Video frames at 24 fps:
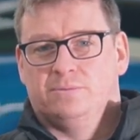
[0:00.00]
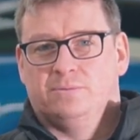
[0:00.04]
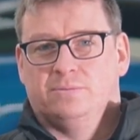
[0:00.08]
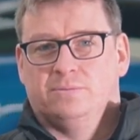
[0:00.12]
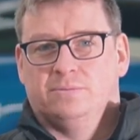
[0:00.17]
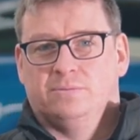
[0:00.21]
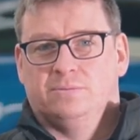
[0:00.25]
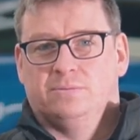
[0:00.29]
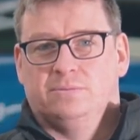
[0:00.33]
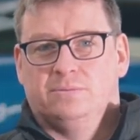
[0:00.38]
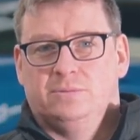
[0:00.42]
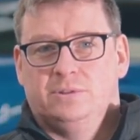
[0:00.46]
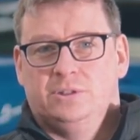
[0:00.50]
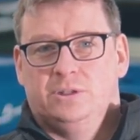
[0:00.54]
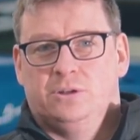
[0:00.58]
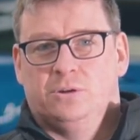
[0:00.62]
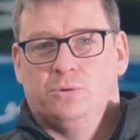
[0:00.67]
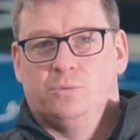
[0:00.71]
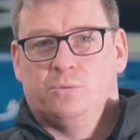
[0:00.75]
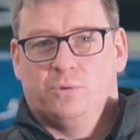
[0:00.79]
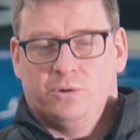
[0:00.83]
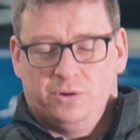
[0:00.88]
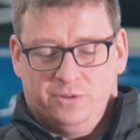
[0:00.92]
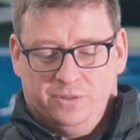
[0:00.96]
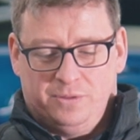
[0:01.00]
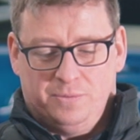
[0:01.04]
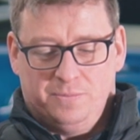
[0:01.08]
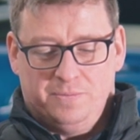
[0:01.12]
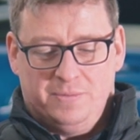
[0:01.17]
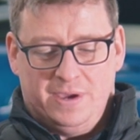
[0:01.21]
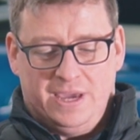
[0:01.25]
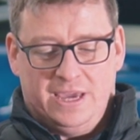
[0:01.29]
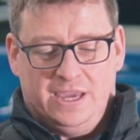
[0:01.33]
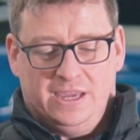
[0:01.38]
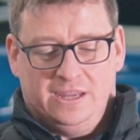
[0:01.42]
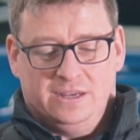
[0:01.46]
one of the
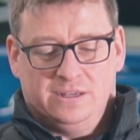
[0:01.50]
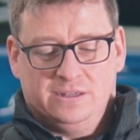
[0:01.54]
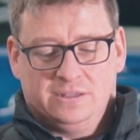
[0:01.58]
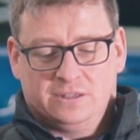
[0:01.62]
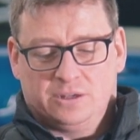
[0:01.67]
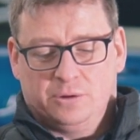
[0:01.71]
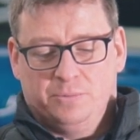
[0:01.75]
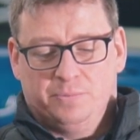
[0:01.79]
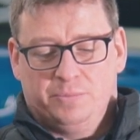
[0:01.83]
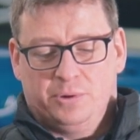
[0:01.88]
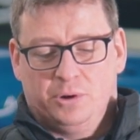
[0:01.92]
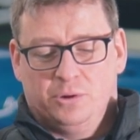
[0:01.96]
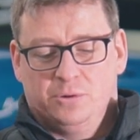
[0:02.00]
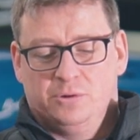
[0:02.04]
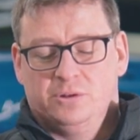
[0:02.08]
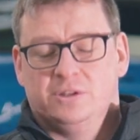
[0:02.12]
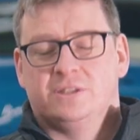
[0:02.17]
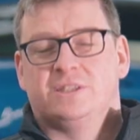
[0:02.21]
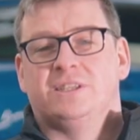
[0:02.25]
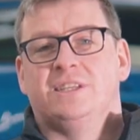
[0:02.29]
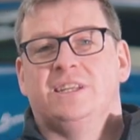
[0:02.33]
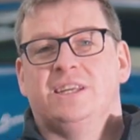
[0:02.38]
main components